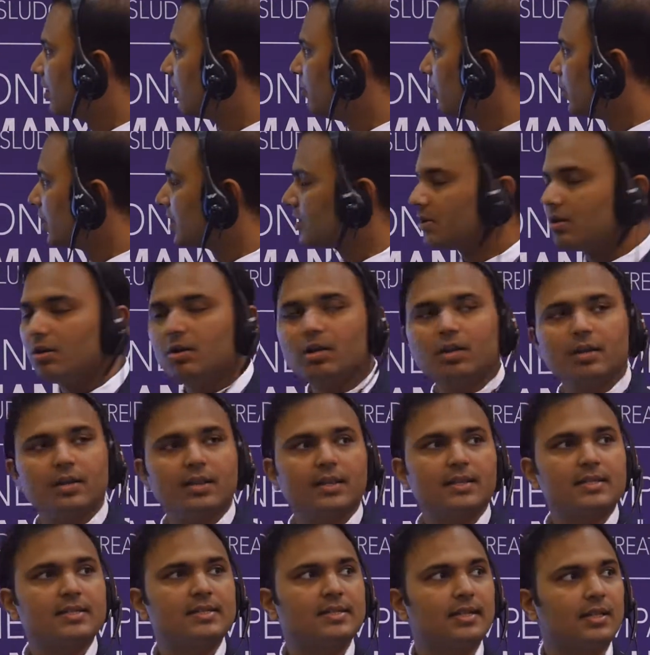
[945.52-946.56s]
what is
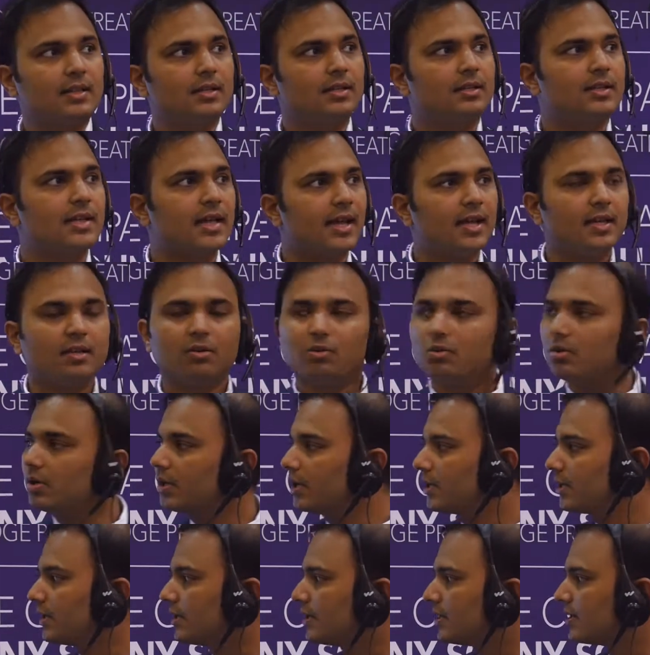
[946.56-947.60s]
called the silk tad,
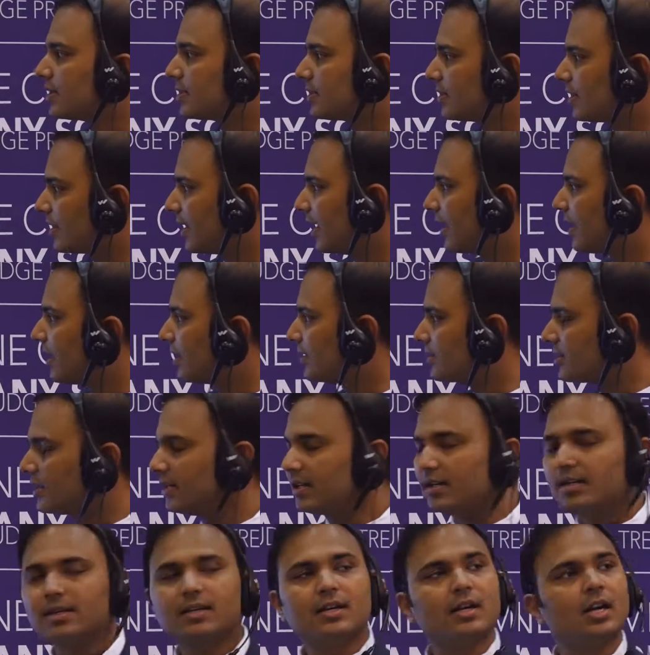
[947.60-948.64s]
or the
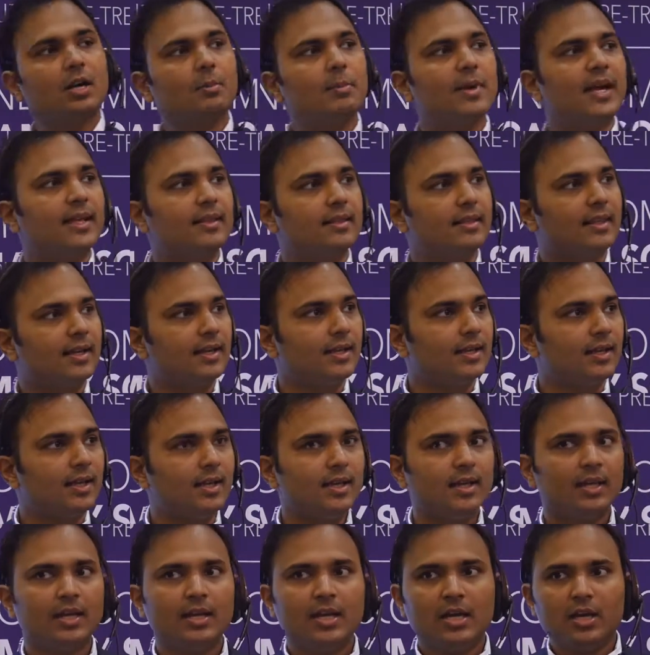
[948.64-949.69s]
silicon carbide
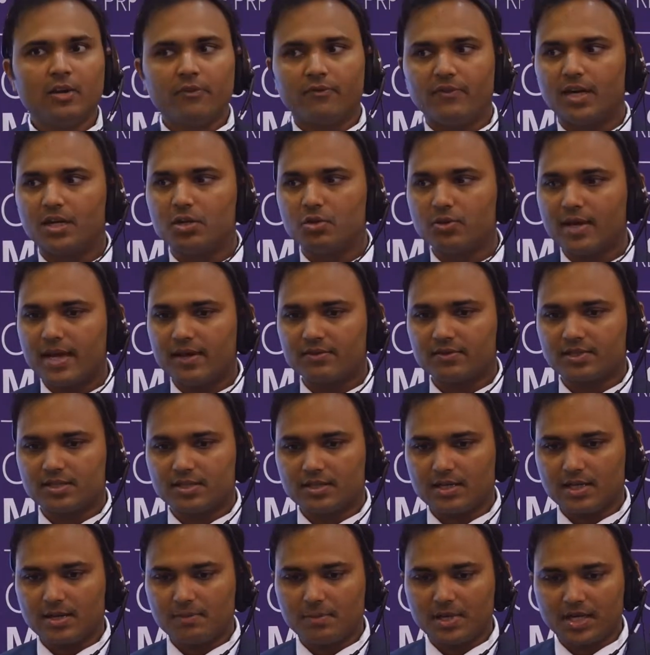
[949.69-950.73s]
thickening, where you have
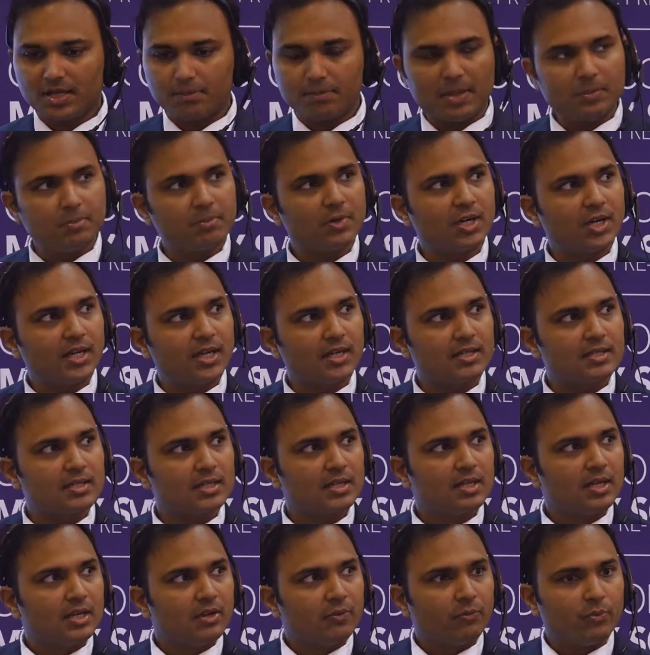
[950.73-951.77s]
ceramic membranes
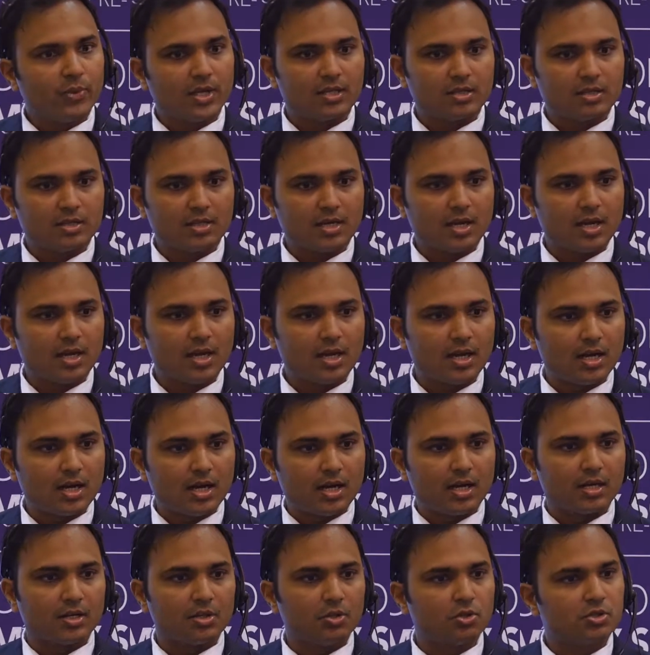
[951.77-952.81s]
which
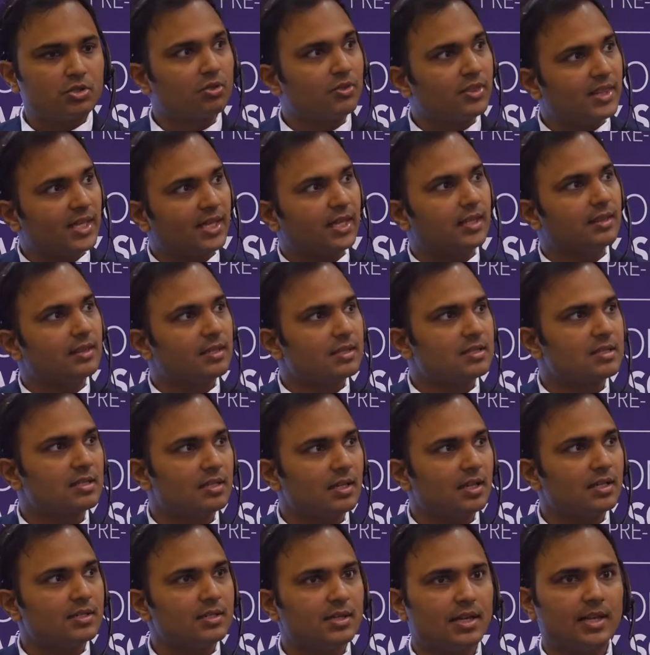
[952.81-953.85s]
are used to thicken the
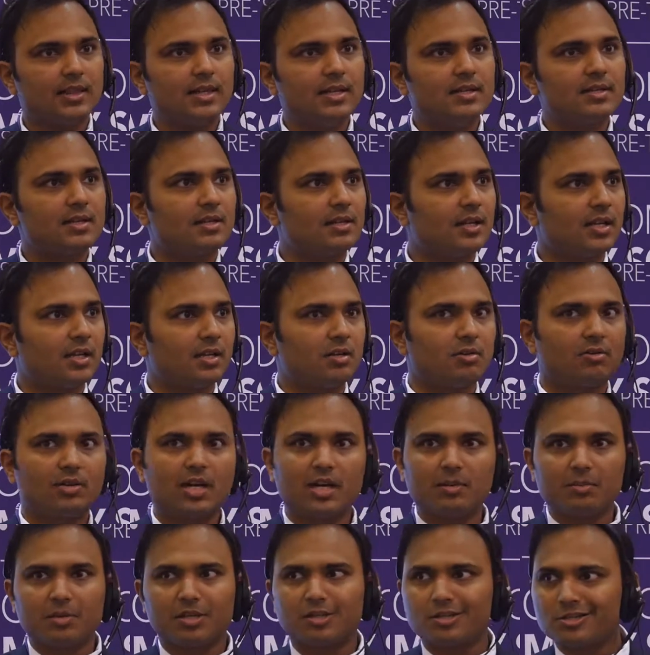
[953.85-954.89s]
sludge, and these are like your
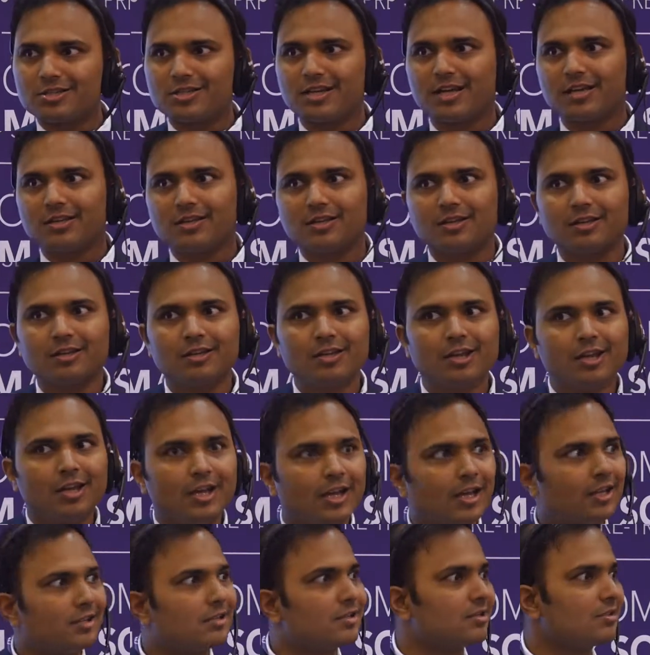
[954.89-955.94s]
grandmother's china.
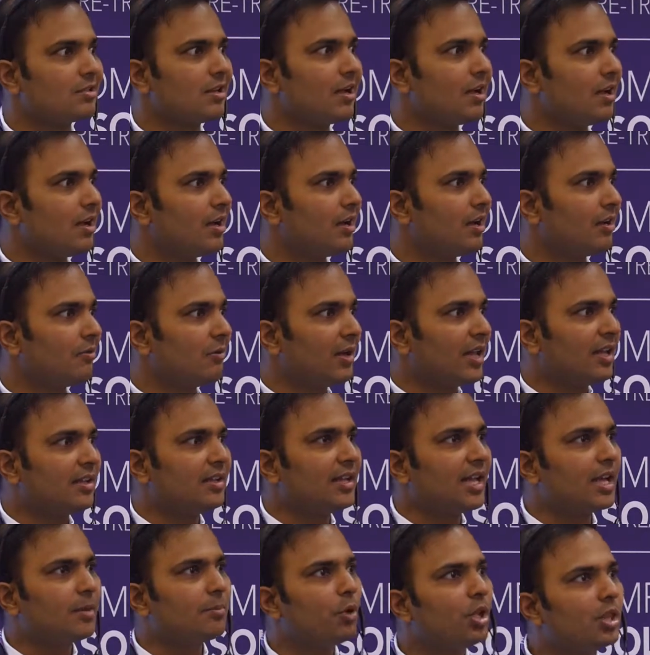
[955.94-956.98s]
It's
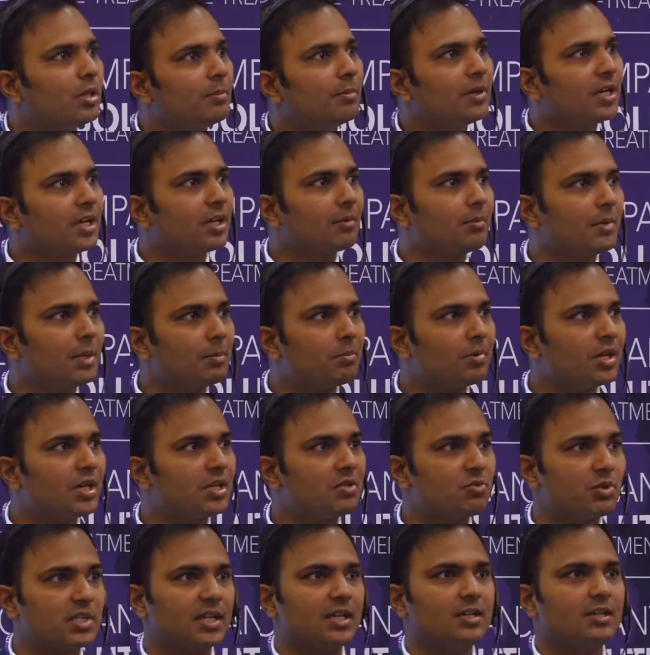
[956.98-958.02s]
unlike polymeric
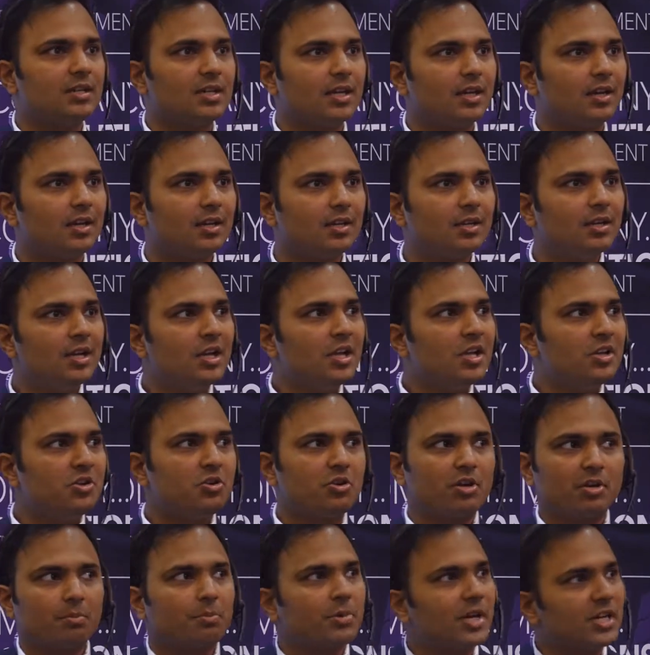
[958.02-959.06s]
membranes which can tear.
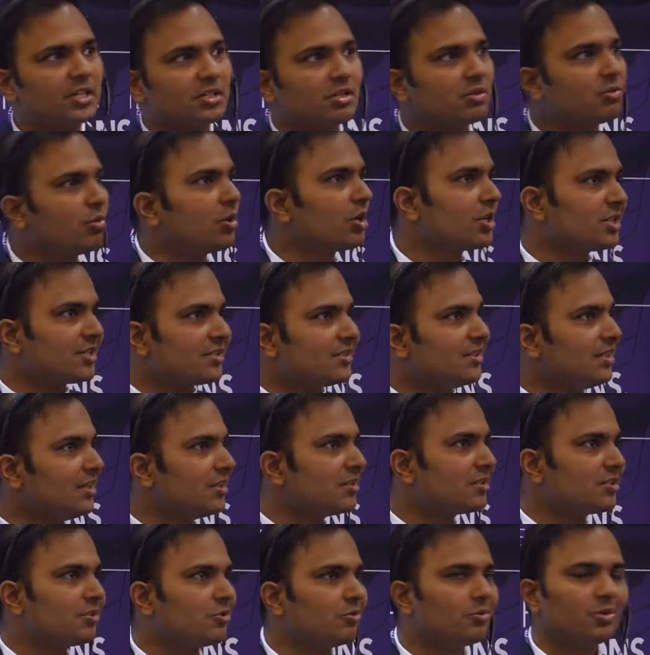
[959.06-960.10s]
You could pressure wash
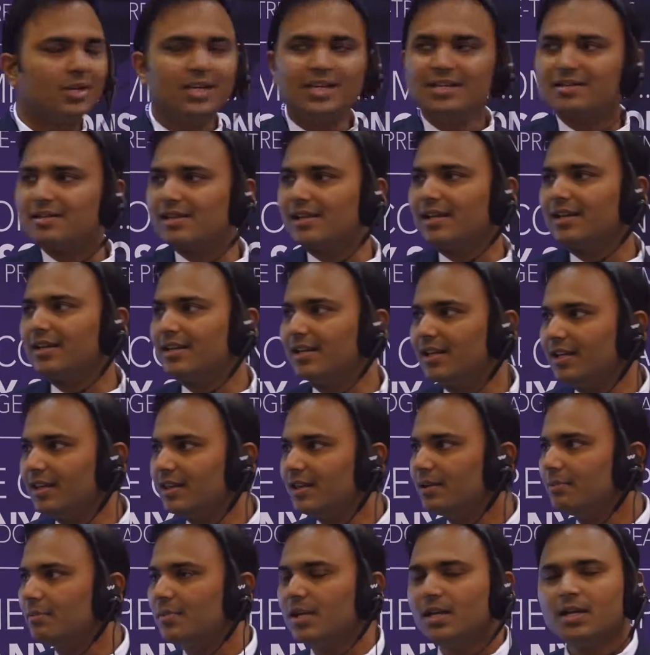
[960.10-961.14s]
these to easily clean
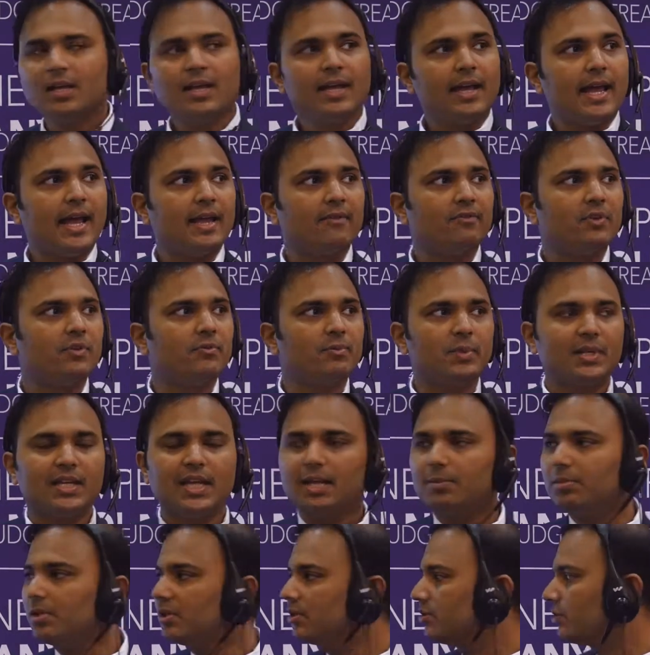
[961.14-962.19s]
them, and we've been
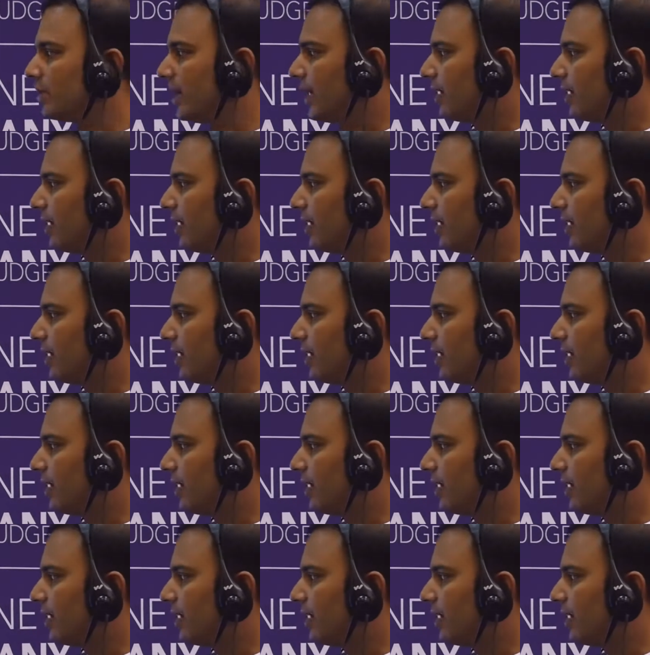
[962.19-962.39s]
able to